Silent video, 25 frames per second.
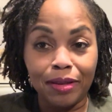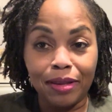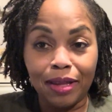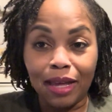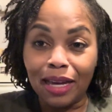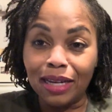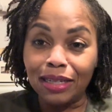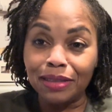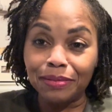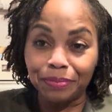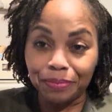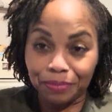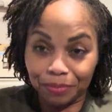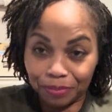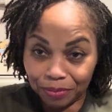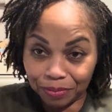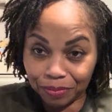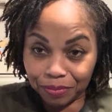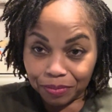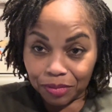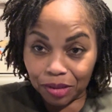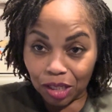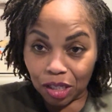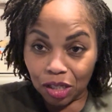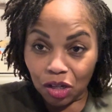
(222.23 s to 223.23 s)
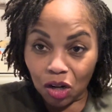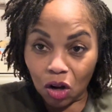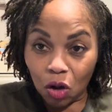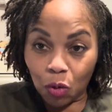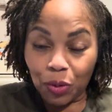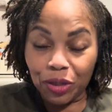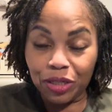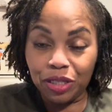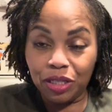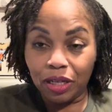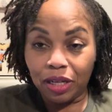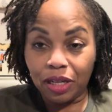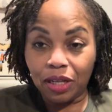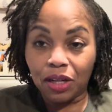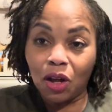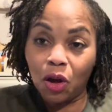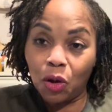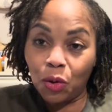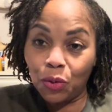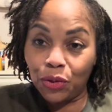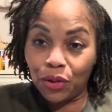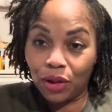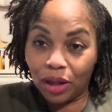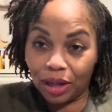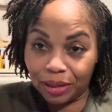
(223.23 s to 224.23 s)
that we took an
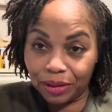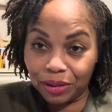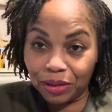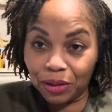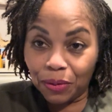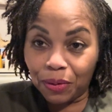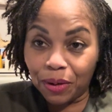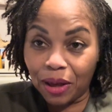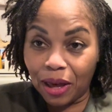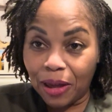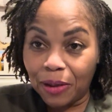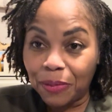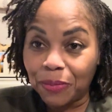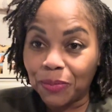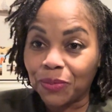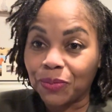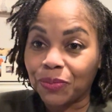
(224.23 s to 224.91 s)
oath on, okay?